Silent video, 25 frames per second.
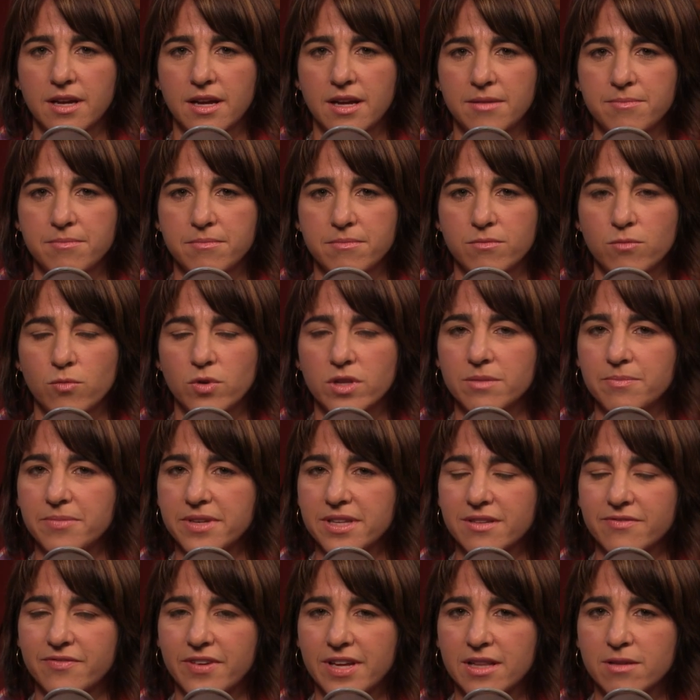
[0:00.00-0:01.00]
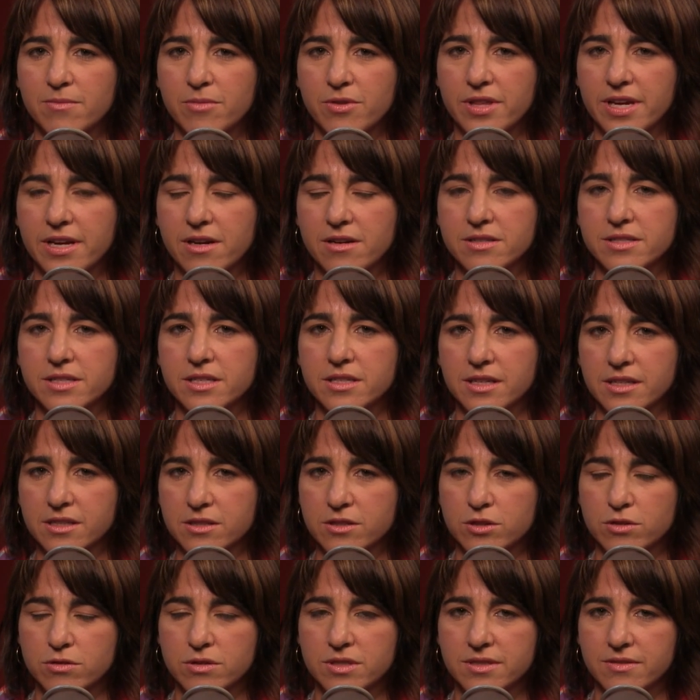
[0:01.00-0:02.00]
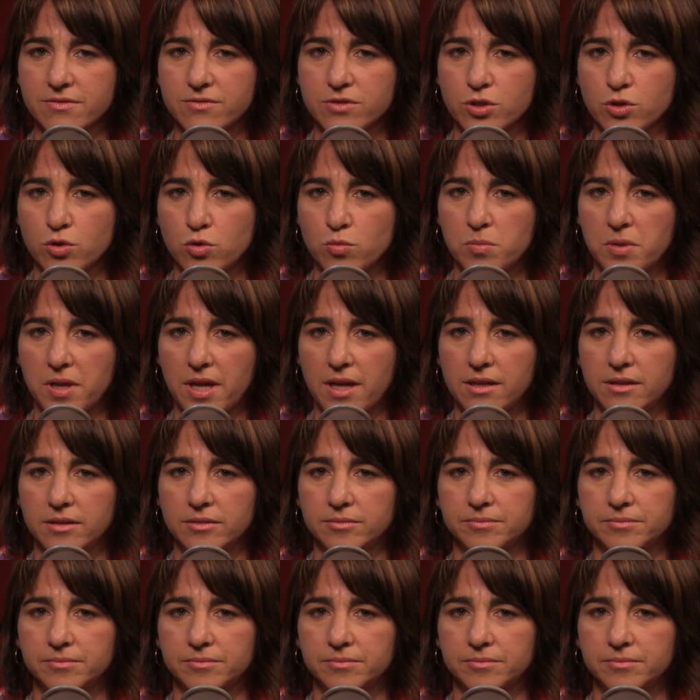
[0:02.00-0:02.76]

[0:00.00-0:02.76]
Um, will it be available there? Is it exclusive to Hoopla?